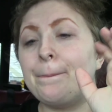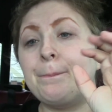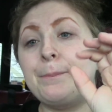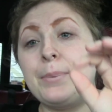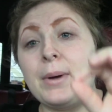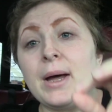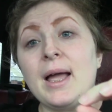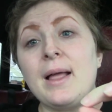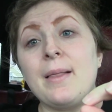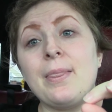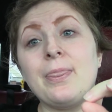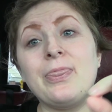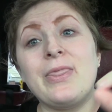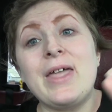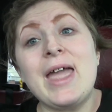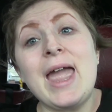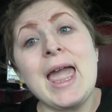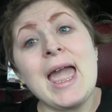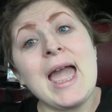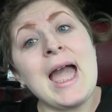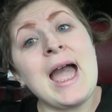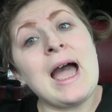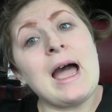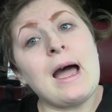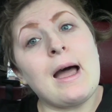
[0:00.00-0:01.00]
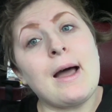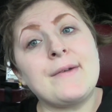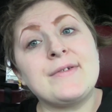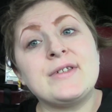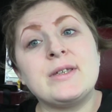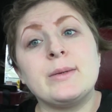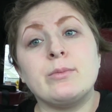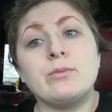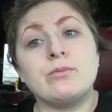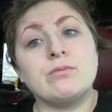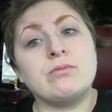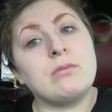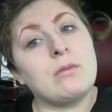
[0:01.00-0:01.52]
But they have
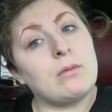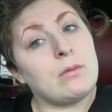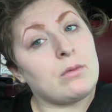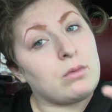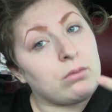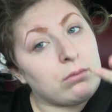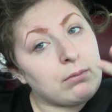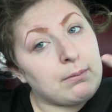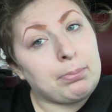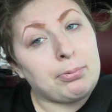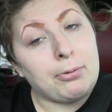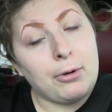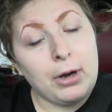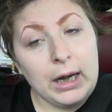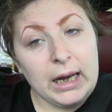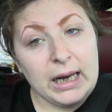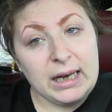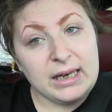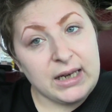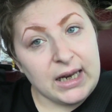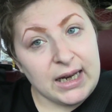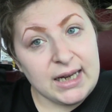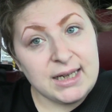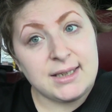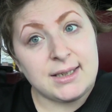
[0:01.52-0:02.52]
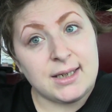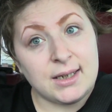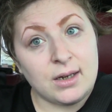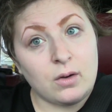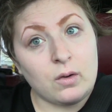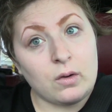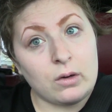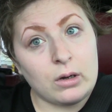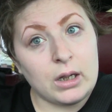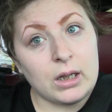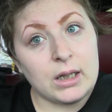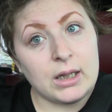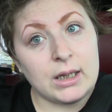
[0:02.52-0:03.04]
some pretty decent
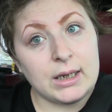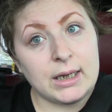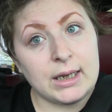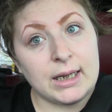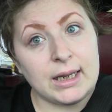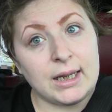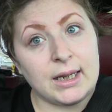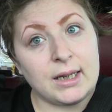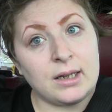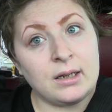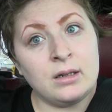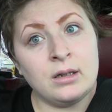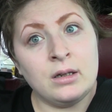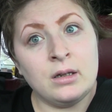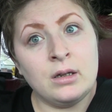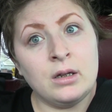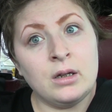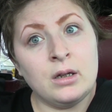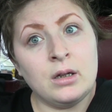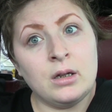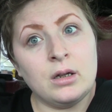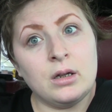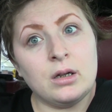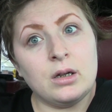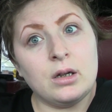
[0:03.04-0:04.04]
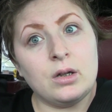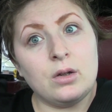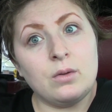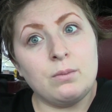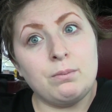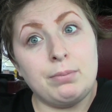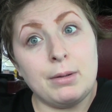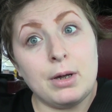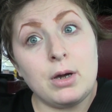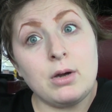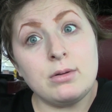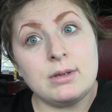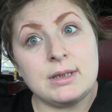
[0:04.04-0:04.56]
quality
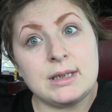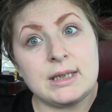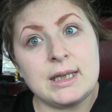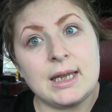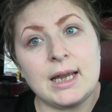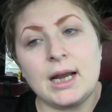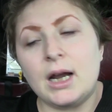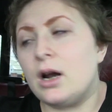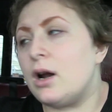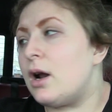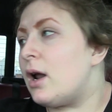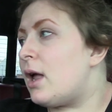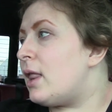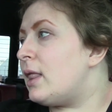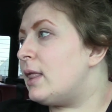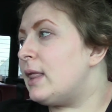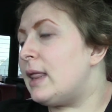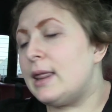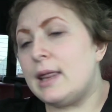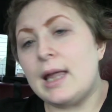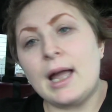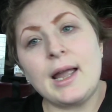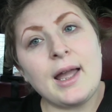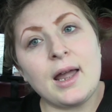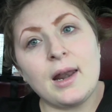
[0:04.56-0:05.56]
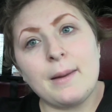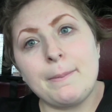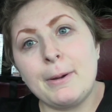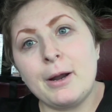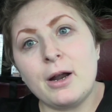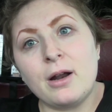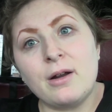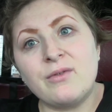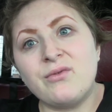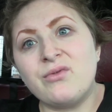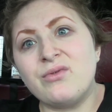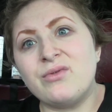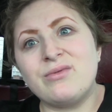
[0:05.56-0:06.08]
boots there. I got a
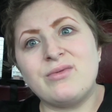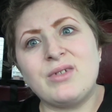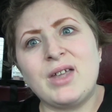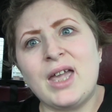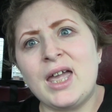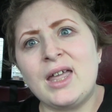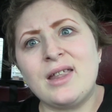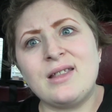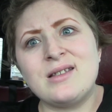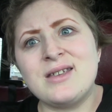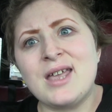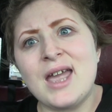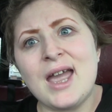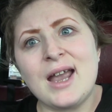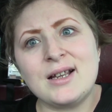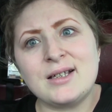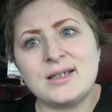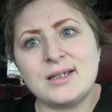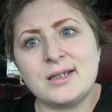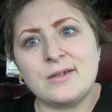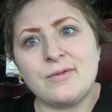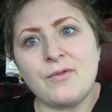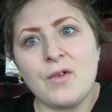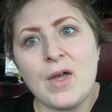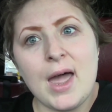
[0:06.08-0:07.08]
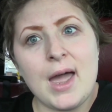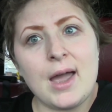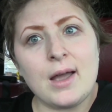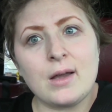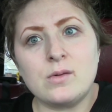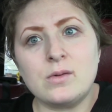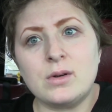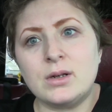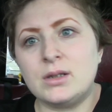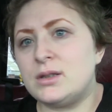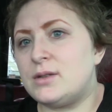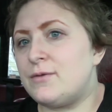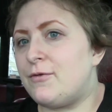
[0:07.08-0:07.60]
pair of Texas flag
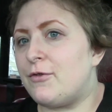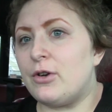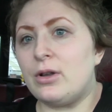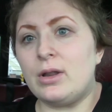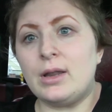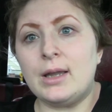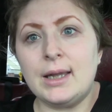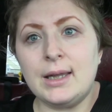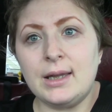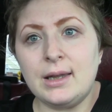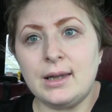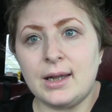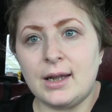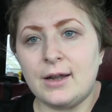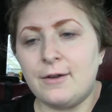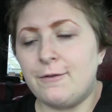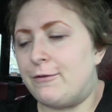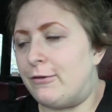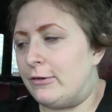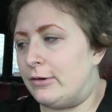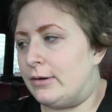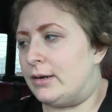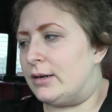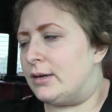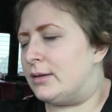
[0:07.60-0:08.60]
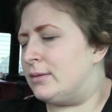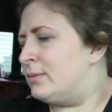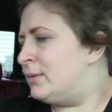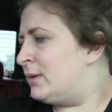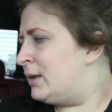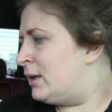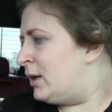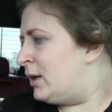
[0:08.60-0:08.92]
ones for Lily for